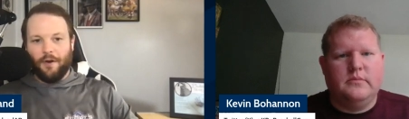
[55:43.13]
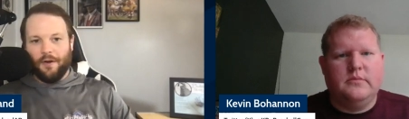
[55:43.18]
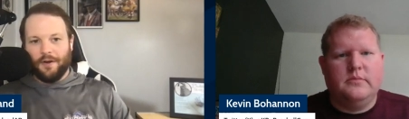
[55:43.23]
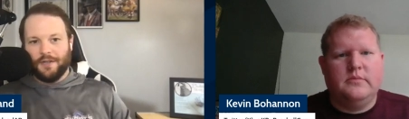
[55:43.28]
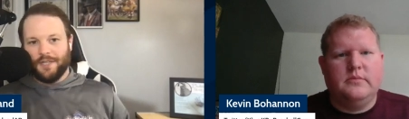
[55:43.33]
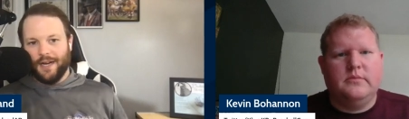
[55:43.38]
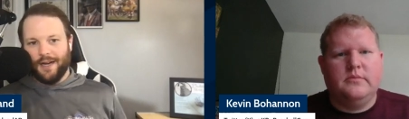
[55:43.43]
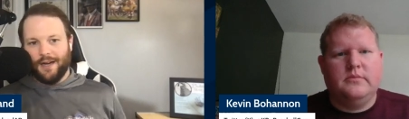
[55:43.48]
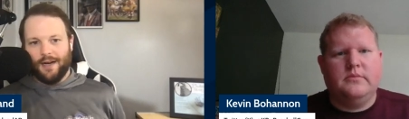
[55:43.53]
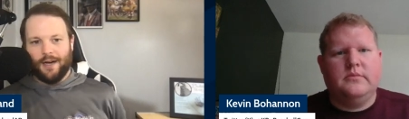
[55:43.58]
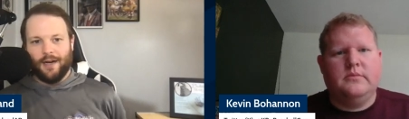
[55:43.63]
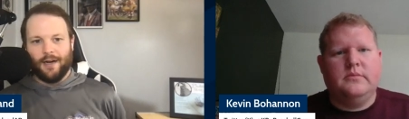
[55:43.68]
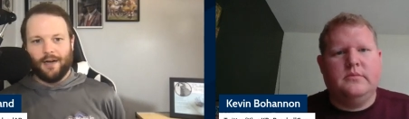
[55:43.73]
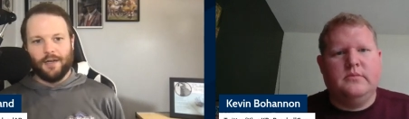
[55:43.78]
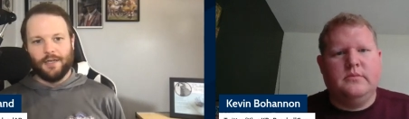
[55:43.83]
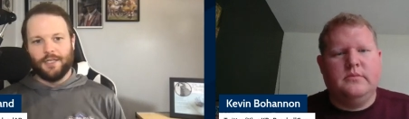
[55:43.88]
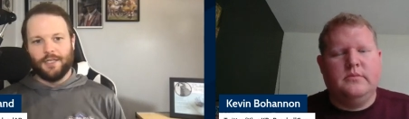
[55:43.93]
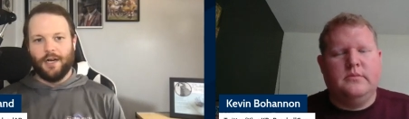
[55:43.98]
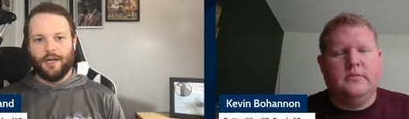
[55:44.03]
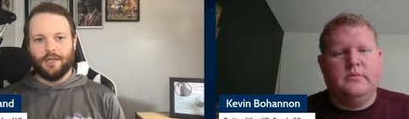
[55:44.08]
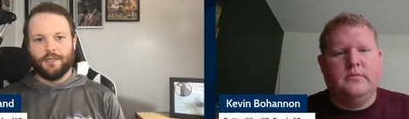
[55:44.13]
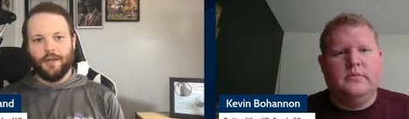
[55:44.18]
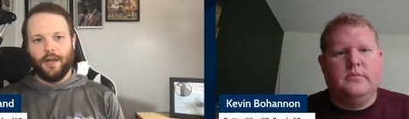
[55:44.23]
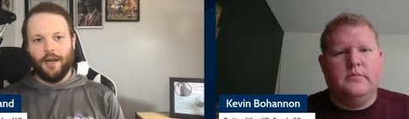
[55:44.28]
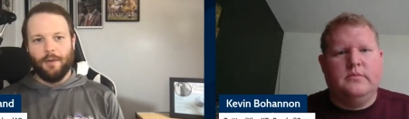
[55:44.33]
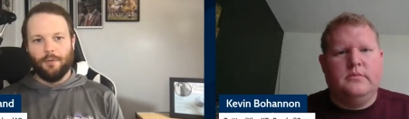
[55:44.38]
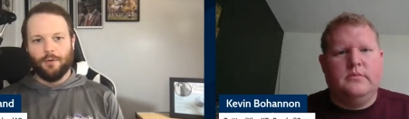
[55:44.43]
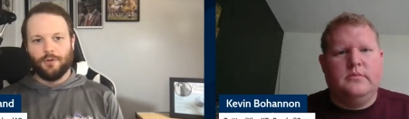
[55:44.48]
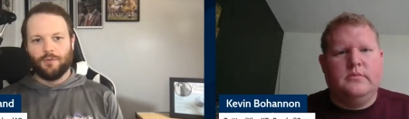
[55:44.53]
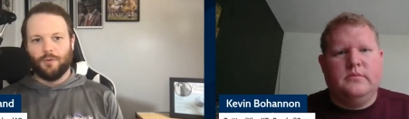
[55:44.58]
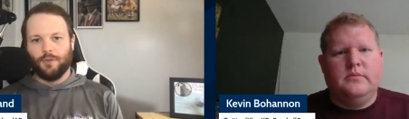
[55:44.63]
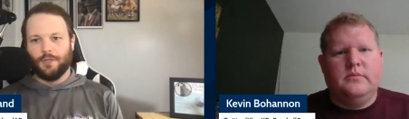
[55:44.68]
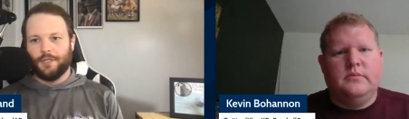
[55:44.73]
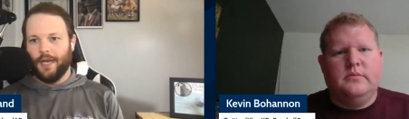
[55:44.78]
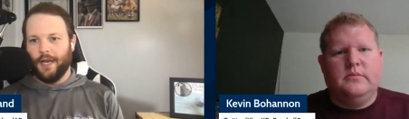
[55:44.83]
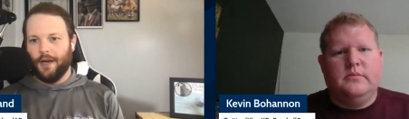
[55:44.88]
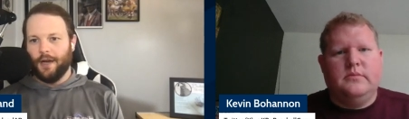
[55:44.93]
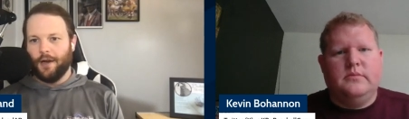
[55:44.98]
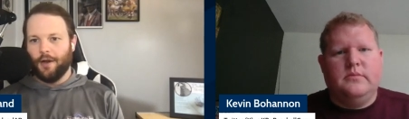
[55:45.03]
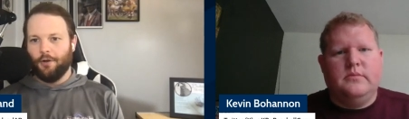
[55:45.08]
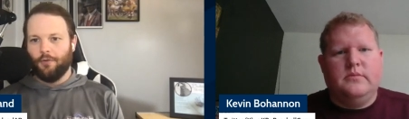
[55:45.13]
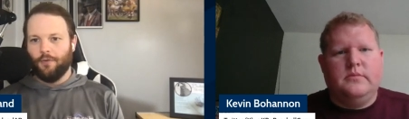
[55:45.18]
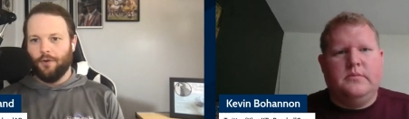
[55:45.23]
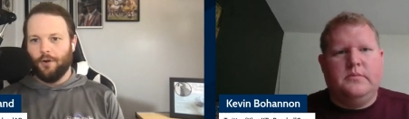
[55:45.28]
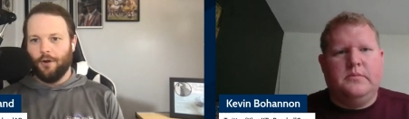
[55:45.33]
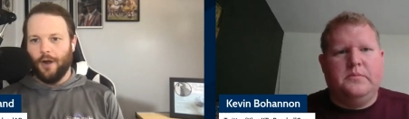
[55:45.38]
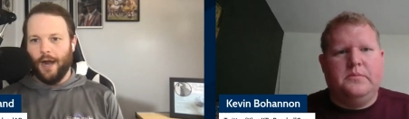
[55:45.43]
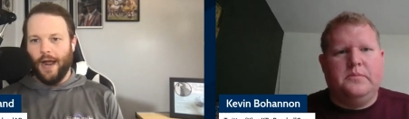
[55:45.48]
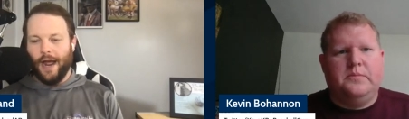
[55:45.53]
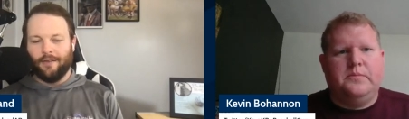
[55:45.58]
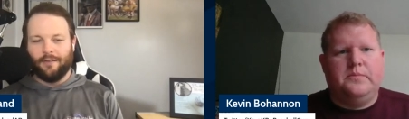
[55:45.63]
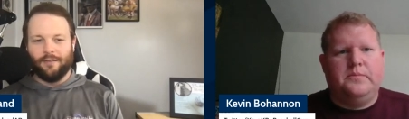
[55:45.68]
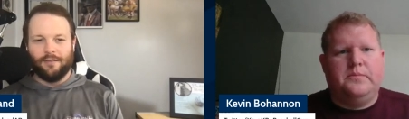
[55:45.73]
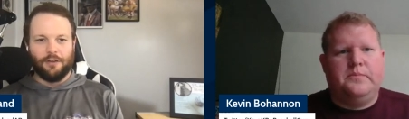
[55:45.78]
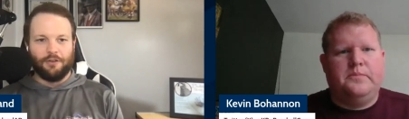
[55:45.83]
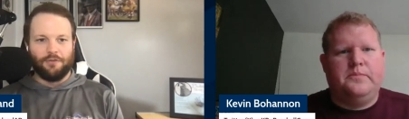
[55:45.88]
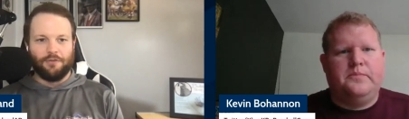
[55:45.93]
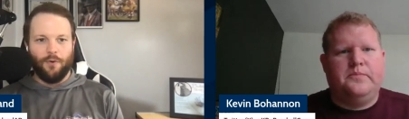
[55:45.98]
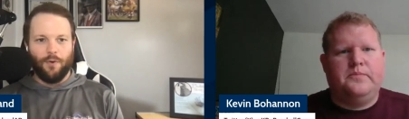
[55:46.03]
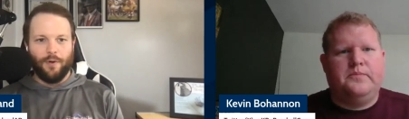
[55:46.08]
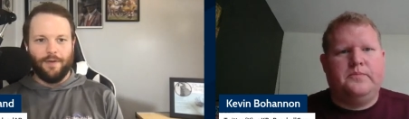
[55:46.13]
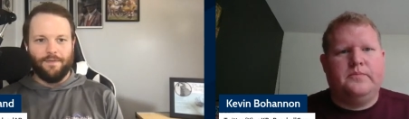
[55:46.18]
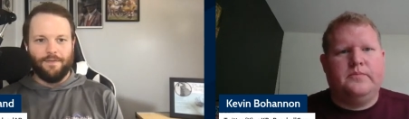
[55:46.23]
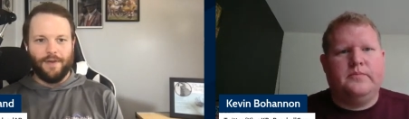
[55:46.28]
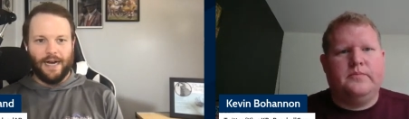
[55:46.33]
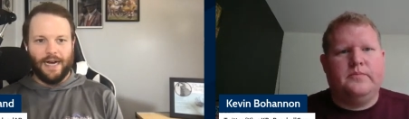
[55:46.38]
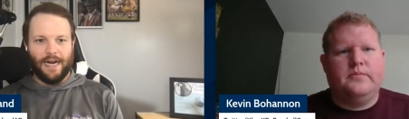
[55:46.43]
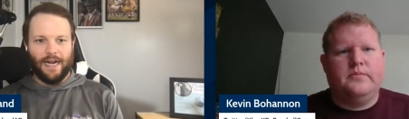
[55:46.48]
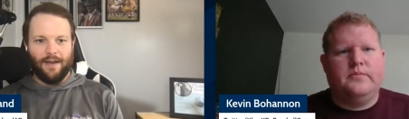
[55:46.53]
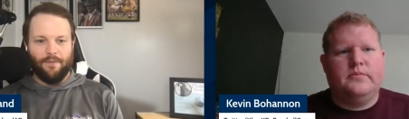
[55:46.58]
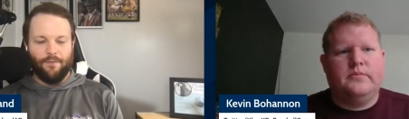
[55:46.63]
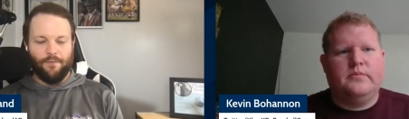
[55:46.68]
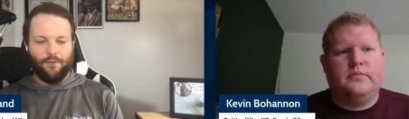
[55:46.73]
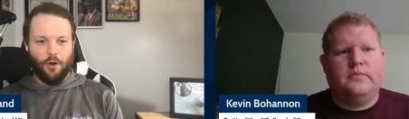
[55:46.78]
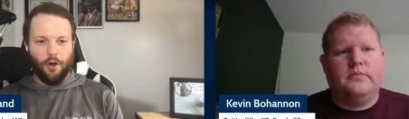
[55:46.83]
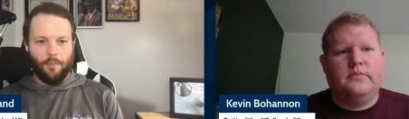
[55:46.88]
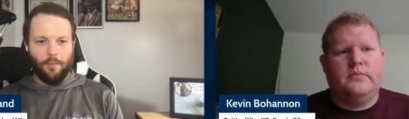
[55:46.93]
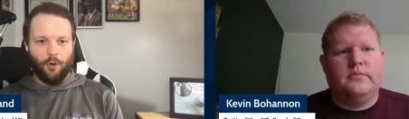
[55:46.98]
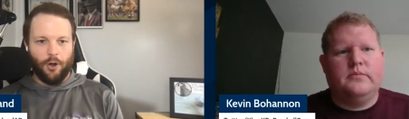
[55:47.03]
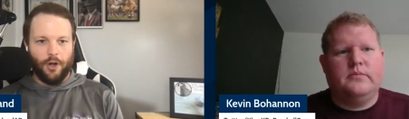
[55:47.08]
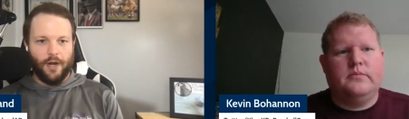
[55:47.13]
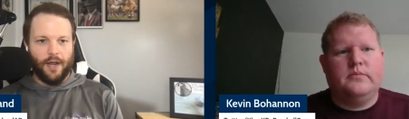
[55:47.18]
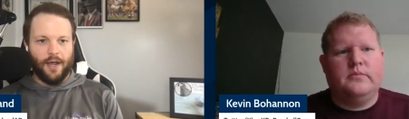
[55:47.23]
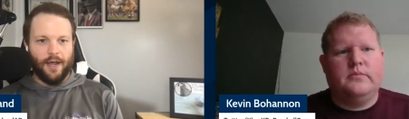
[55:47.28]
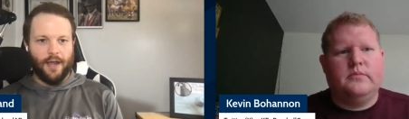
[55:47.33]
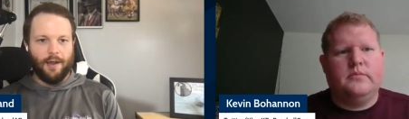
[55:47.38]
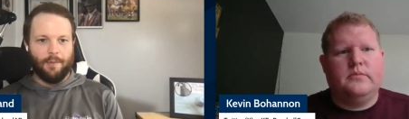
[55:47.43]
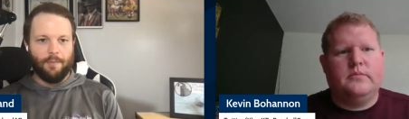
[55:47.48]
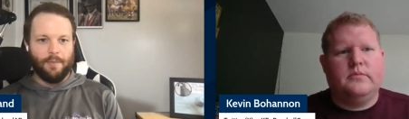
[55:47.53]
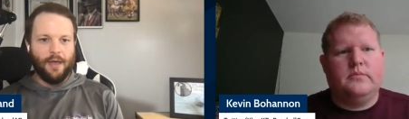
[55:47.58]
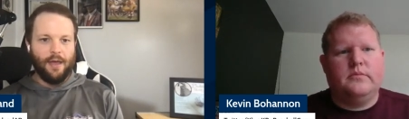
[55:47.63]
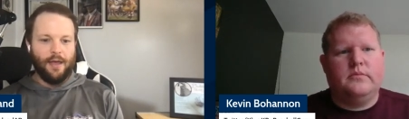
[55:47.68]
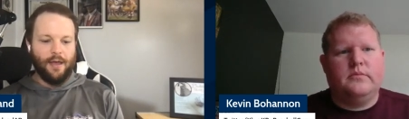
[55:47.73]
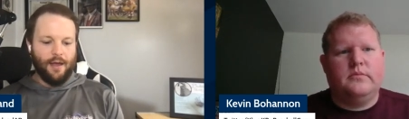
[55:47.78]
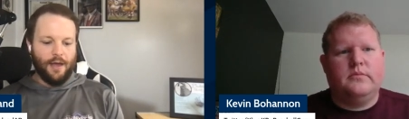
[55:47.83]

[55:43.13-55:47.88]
Speaker 1: RJ Hawk, and Josh Neighbors will take over at 645 for our pregame